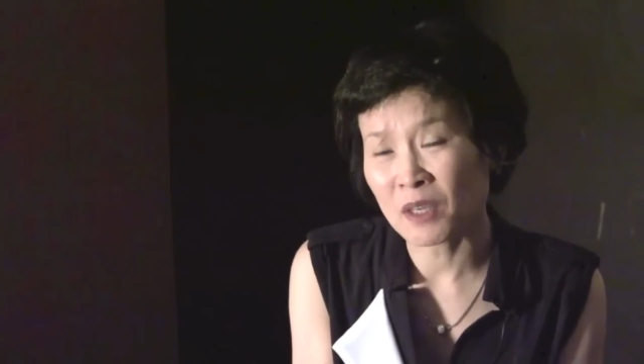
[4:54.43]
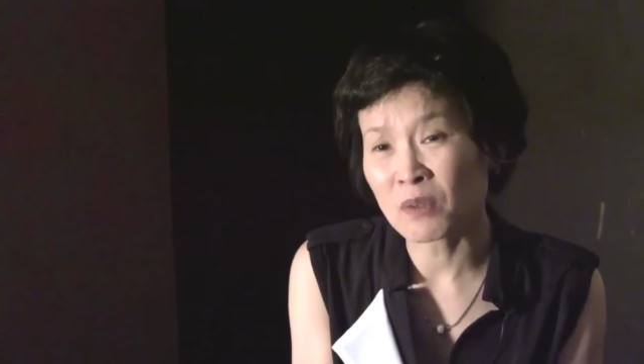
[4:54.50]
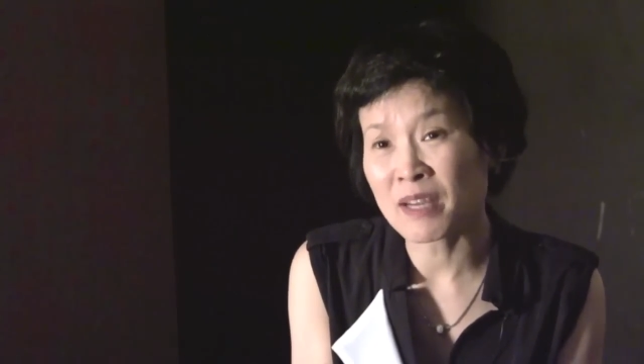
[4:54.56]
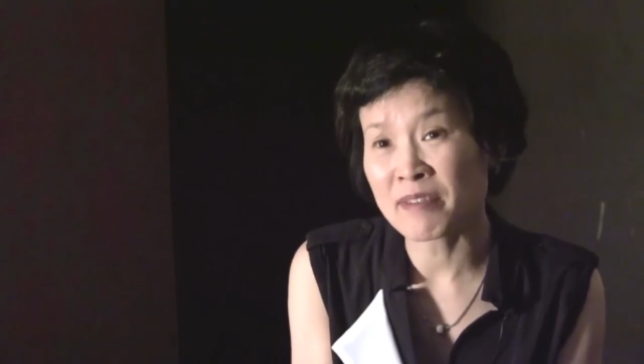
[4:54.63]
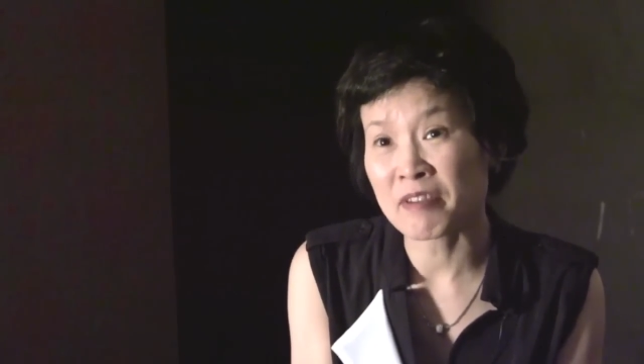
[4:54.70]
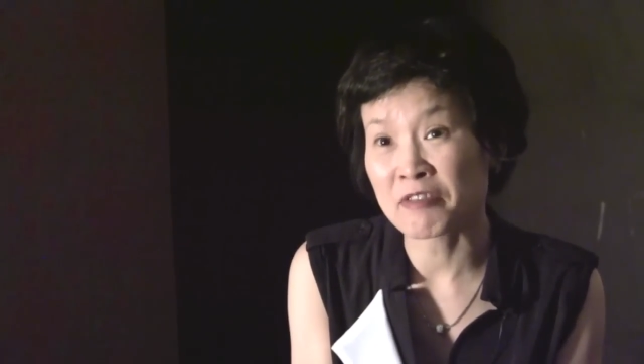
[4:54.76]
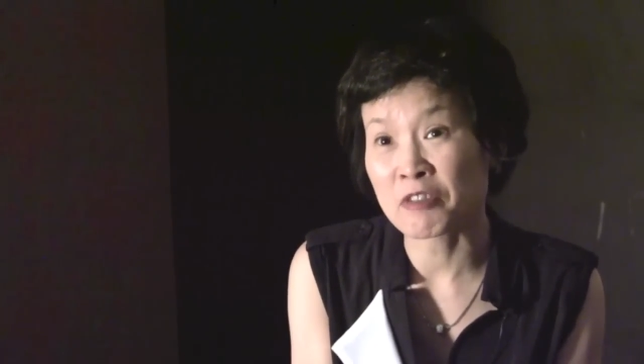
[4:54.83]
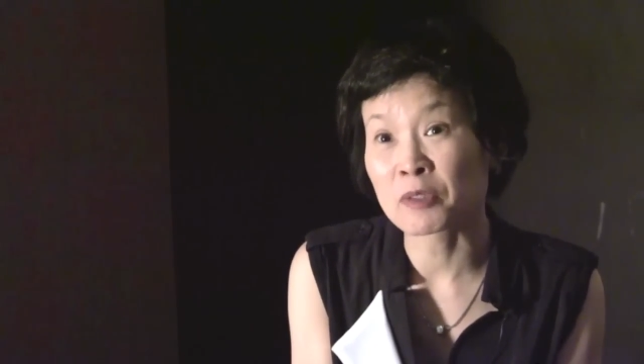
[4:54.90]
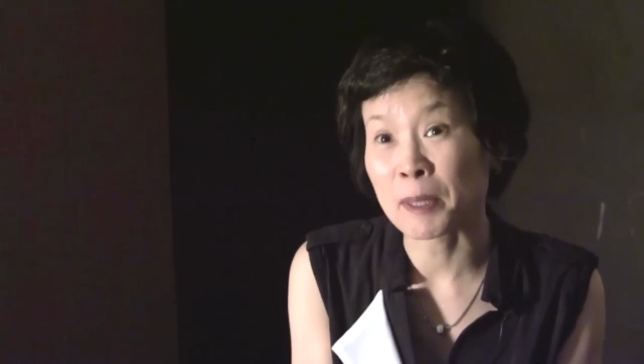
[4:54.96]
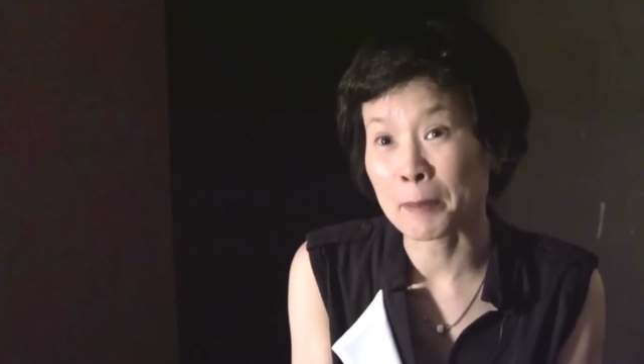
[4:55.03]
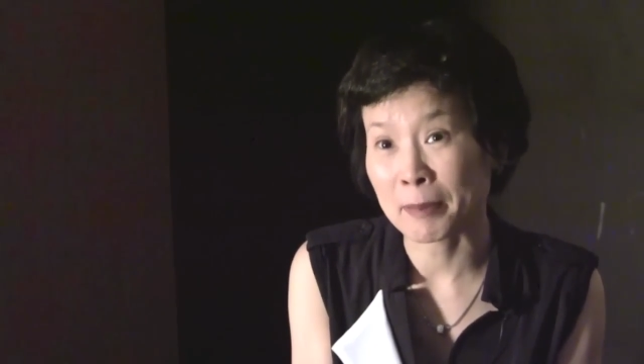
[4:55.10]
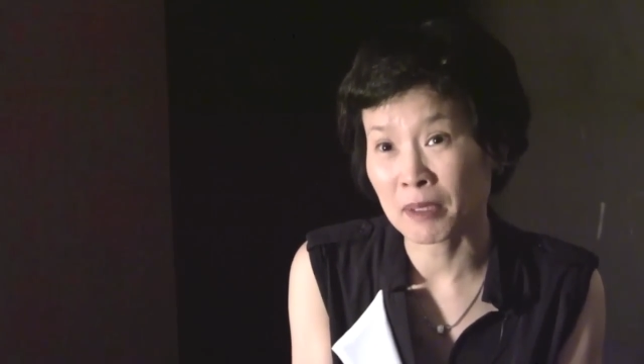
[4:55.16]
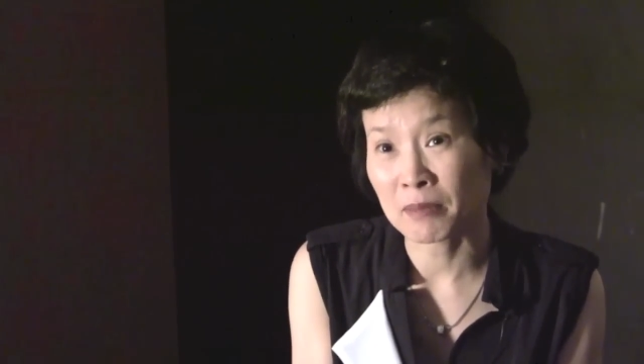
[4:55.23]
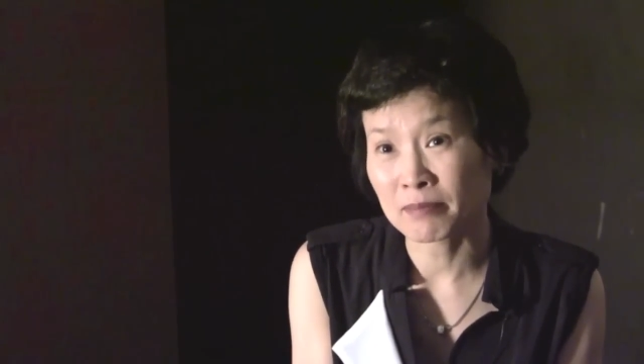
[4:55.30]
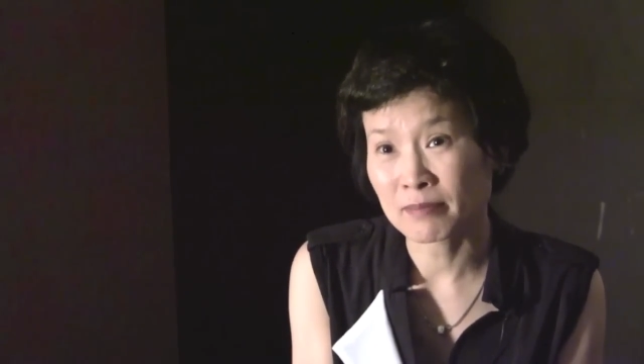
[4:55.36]
They only have a phone
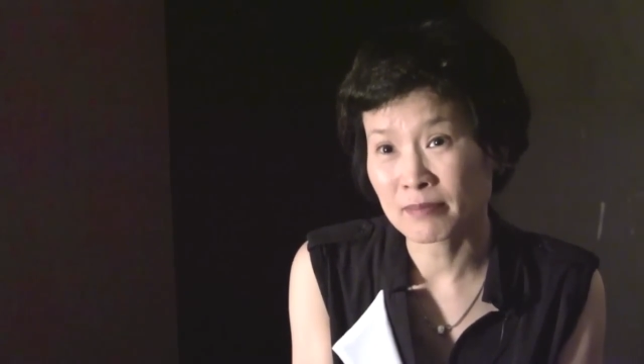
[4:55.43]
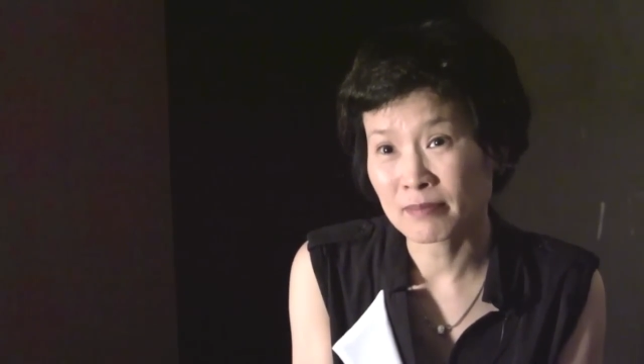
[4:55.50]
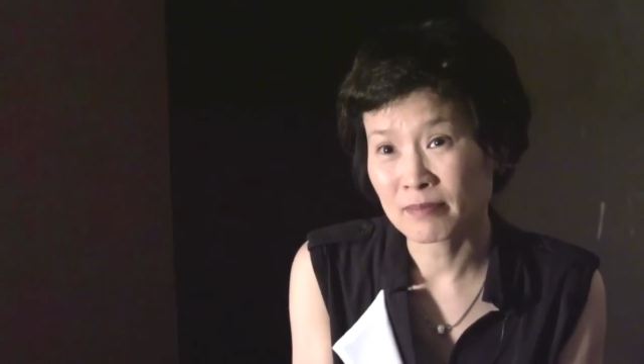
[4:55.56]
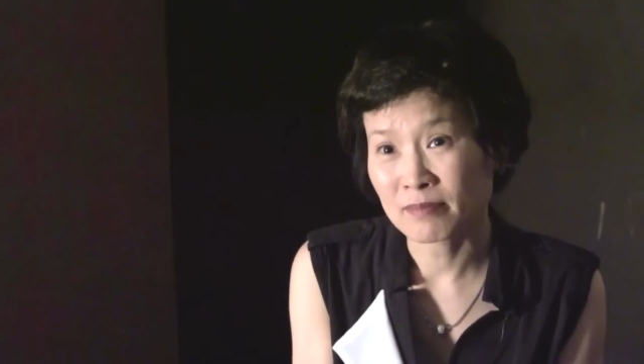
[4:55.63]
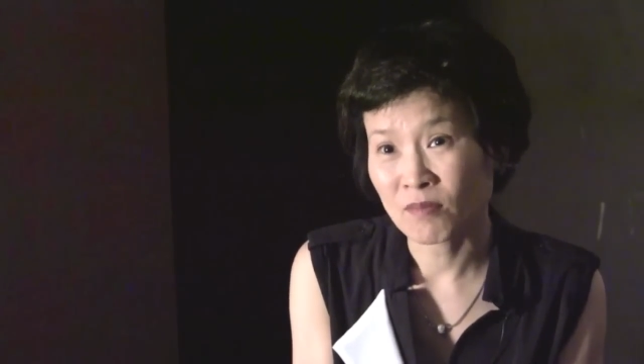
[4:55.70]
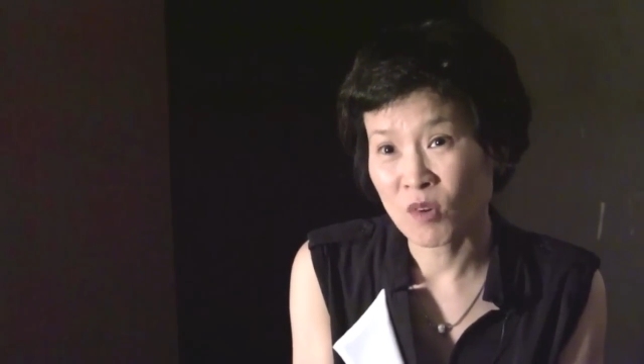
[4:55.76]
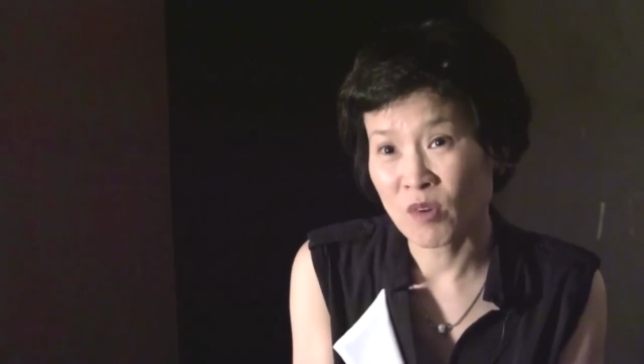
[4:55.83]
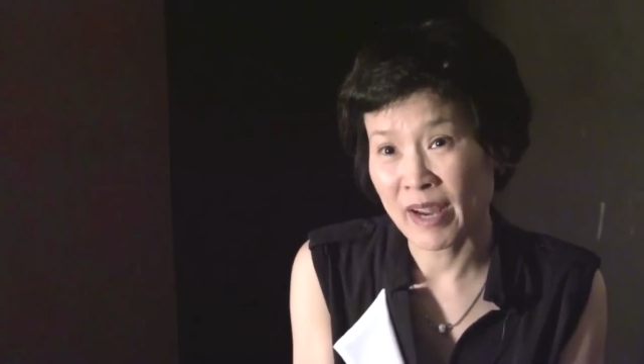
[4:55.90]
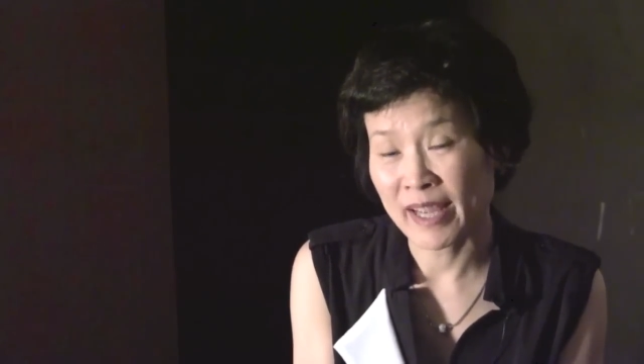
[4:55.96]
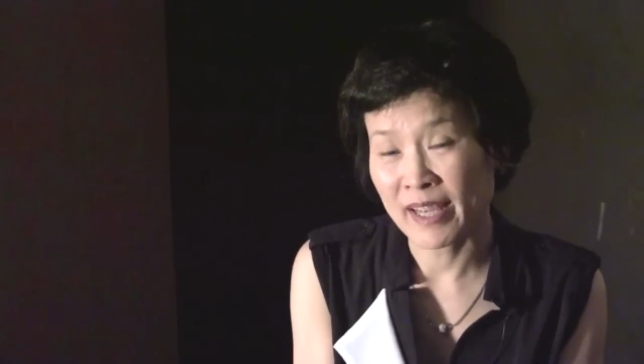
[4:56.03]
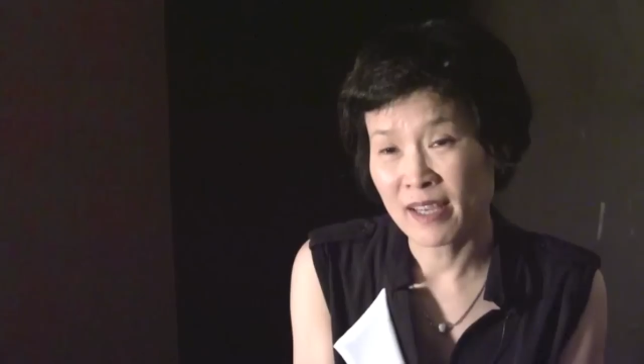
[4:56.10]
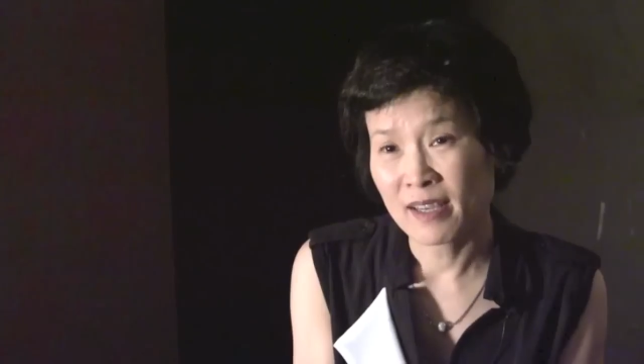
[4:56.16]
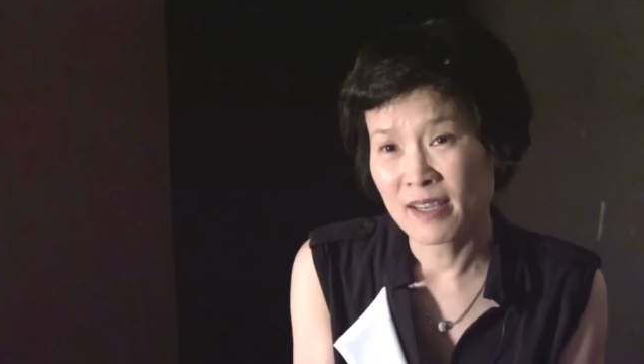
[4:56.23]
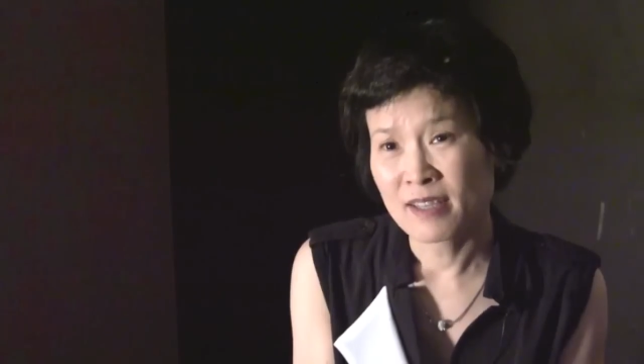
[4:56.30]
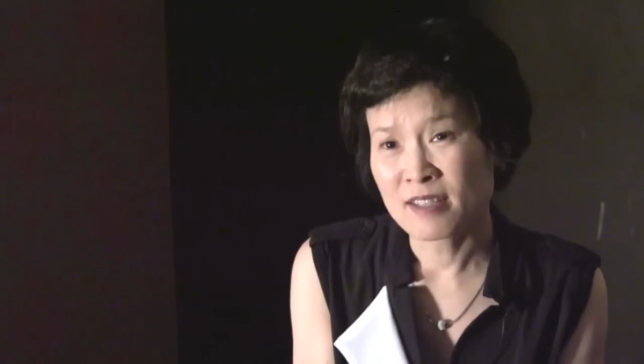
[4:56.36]
number,
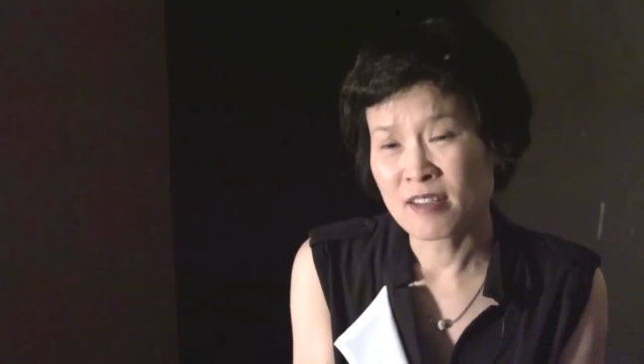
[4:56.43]
right?